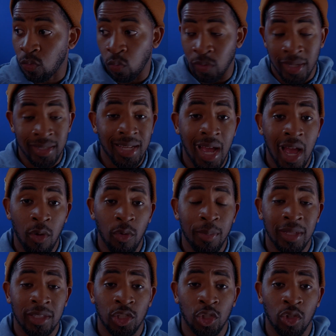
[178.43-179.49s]
That's not how we
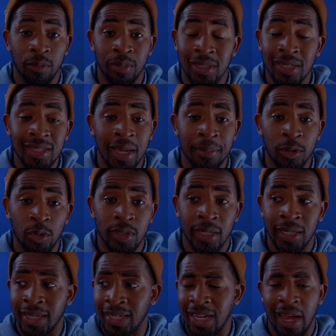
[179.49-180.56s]
about to show up in this game to
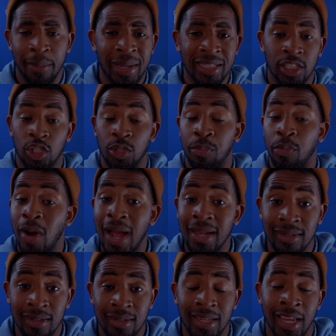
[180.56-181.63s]
UCLA. They're not about to
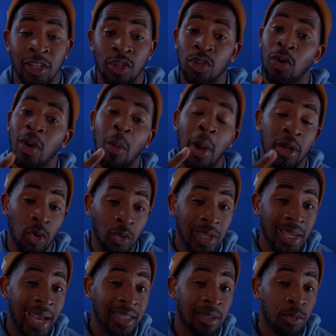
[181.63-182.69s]
surprise us, and you know how I know he
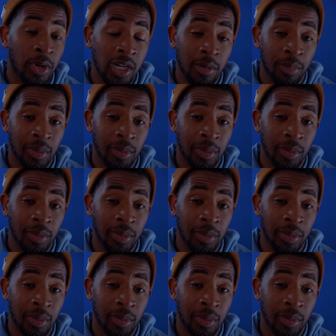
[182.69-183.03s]
had them ready to